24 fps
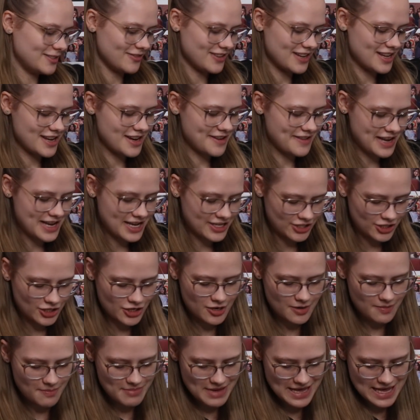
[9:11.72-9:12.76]
where I
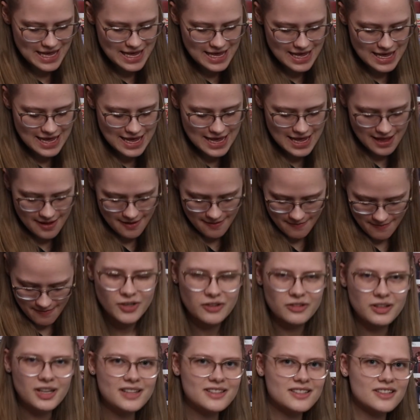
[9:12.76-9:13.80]
should be.
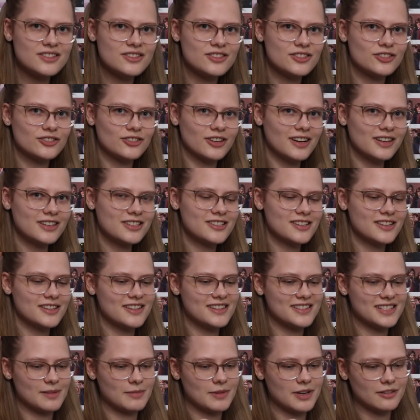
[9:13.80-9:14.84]
Who needs
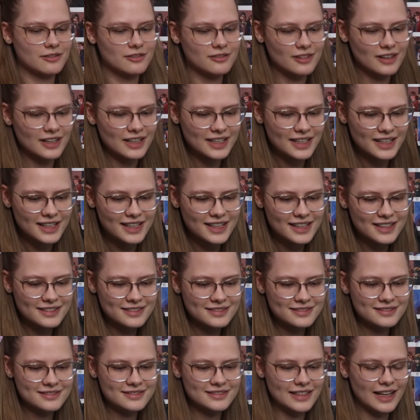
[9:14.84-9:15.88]
instructions? Am I right?
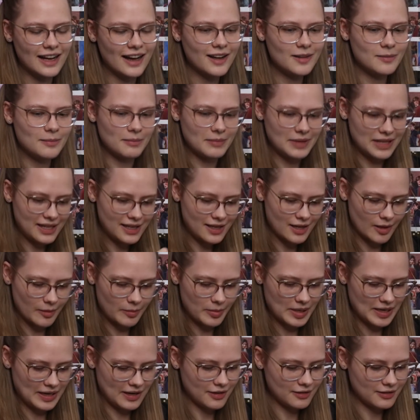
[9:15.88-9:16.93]
Not me,
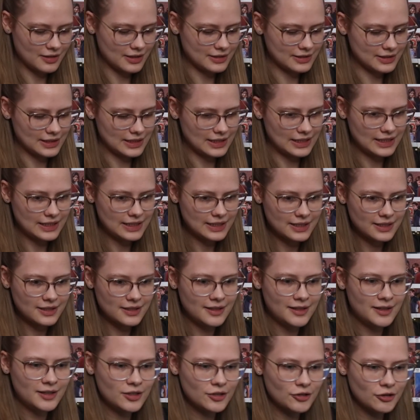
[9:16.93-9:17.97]
apparently.
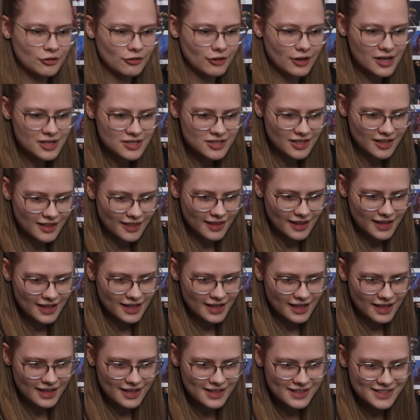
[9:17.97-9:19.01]
Crushing
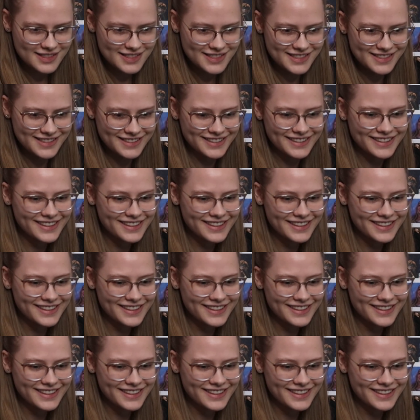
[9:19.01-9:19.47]
this.